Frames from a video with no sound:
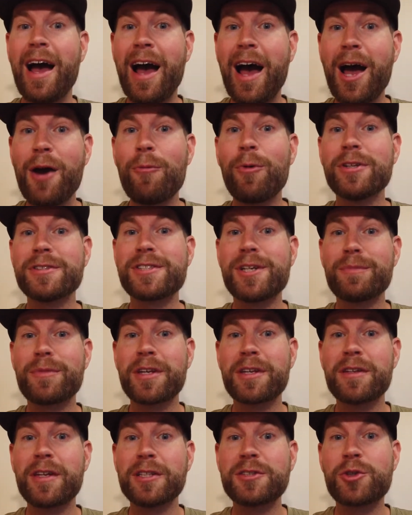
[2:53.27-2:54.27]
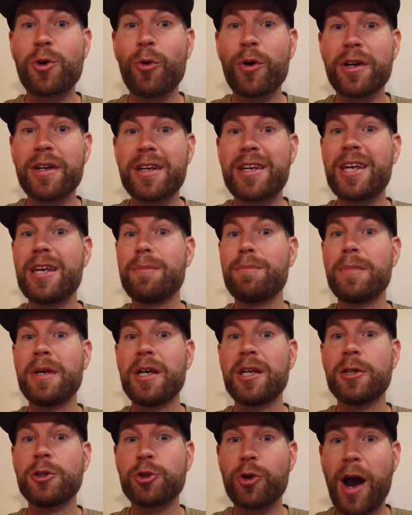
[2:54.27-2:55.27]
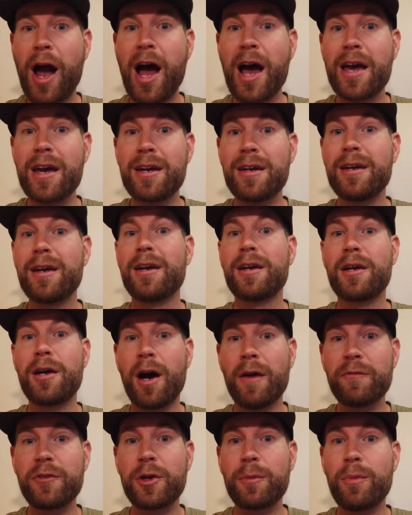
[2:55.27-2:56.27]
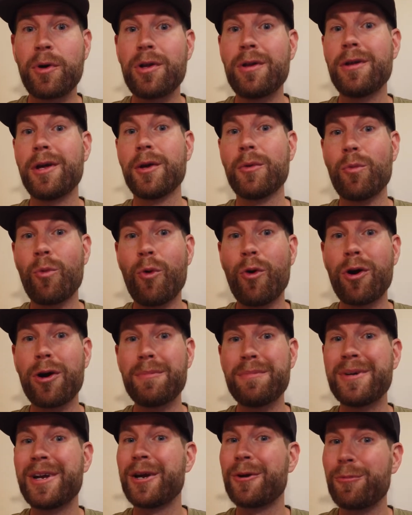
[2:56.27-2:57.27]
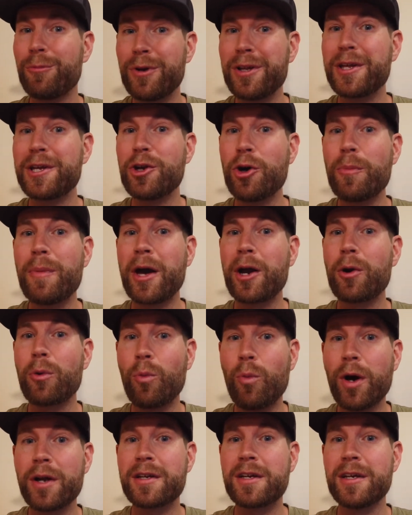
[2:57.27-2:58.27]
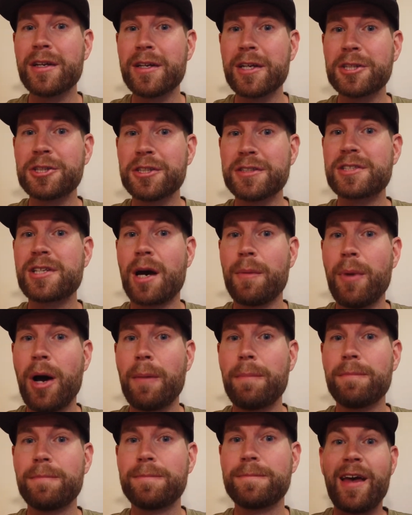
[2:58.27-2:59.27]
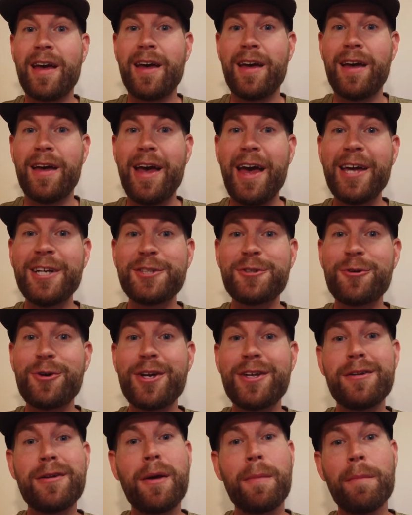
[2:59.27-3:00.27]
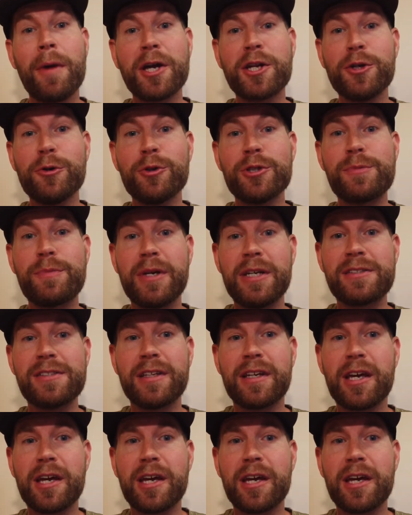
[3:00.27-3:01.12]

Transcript: I want something that's going to keep me dry, comfortable, and warm, really no matter what conditions come up. Enter in my newest piece of